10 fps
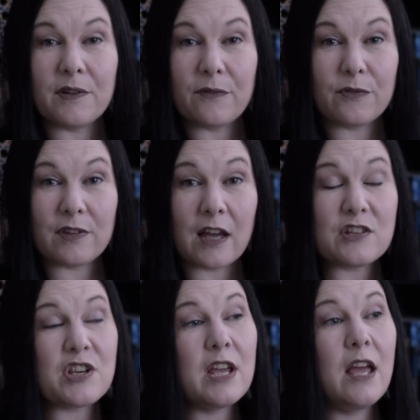of
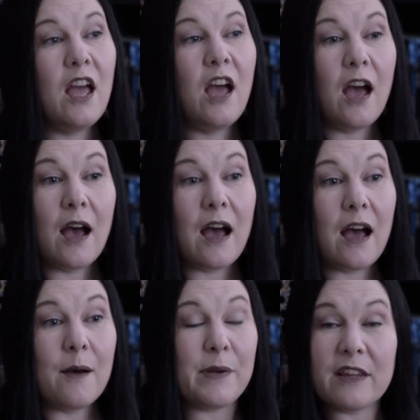such.
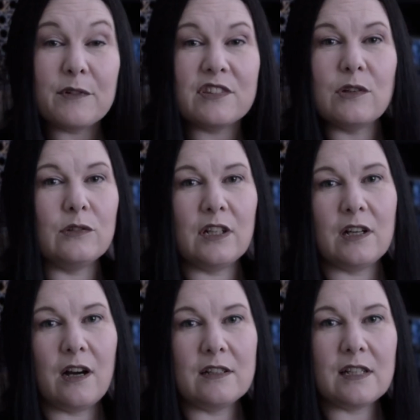But it was stolen
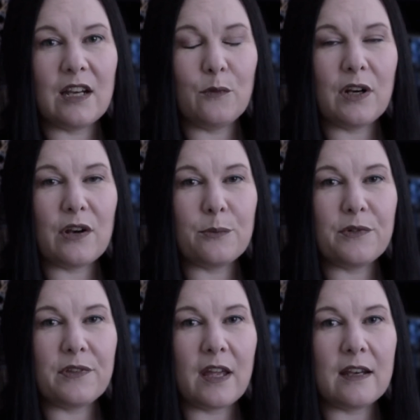content
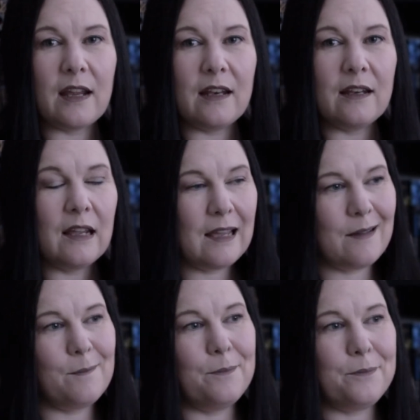100%. And
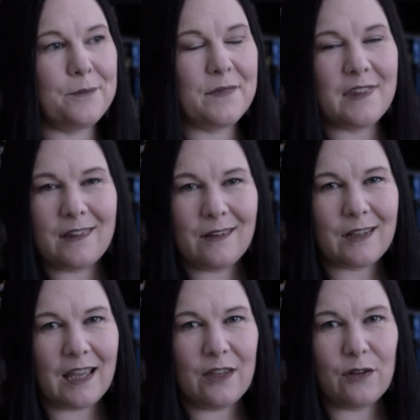
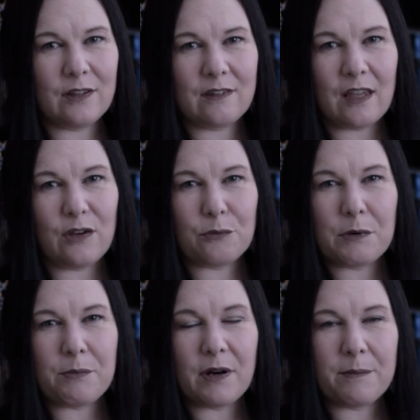okay, you can say you're
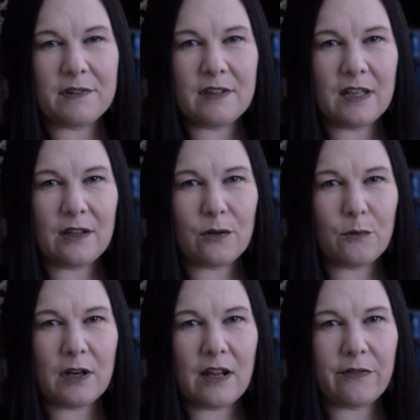repurposing it or
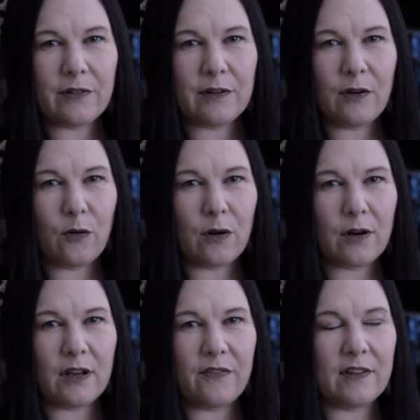whatever,
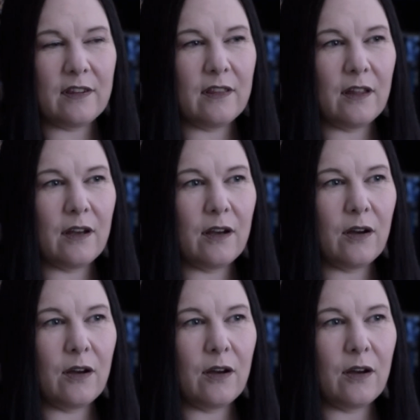or if it's in the